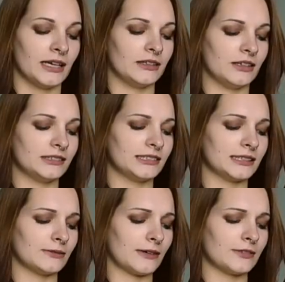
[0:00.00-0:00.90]
And honestly,
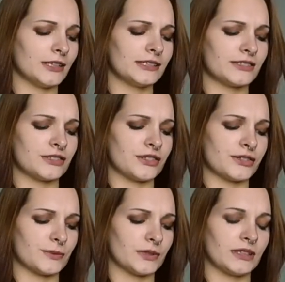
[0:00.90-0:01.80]
Revlon is
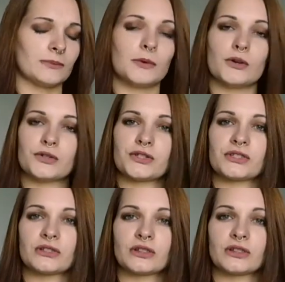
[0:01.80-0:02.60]
just one of the most